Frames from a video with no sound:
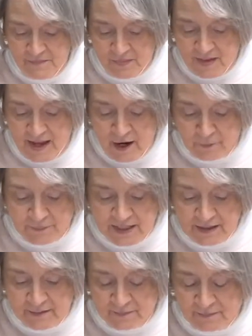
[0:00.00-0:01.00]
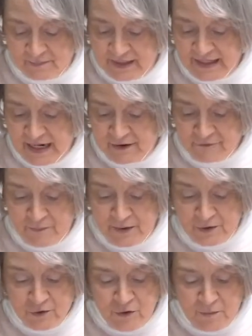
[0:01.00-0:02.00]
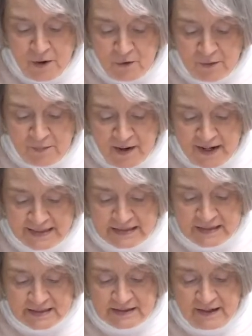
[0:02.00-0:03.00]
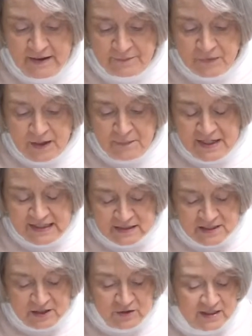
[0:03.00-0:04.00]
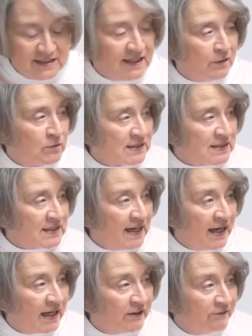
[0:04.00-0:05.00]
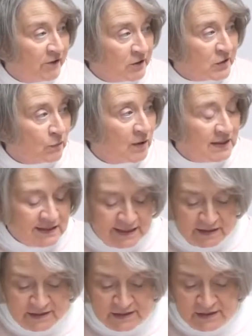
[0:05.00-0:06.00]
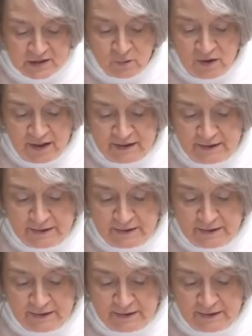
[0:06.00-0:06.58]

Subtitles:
helped them get out from under the Moabites. But as soon as he was dead, verse 1 tells us what?